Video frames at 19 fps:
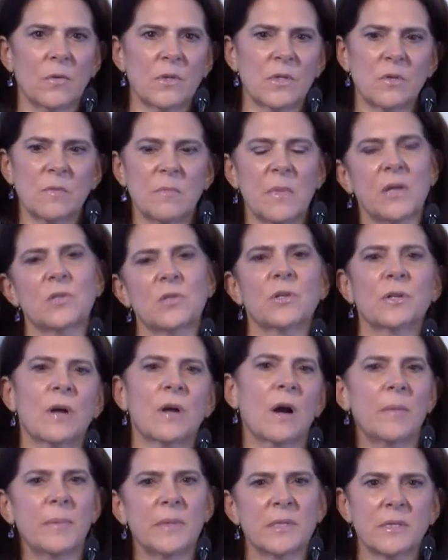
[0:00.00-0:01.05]
to measure
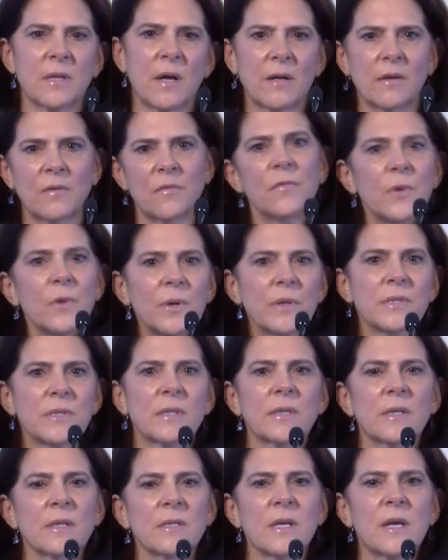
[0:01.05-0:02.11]
carbon stock in forests
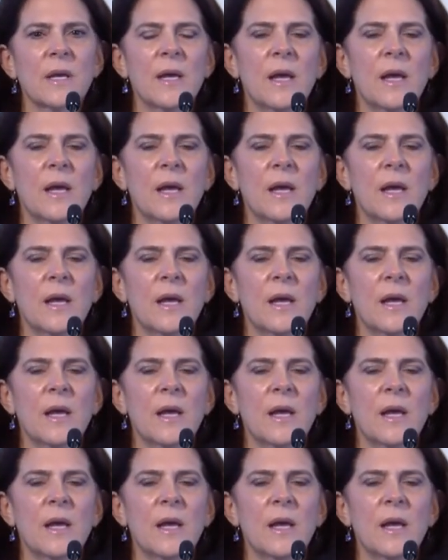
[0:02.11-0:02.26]
and things.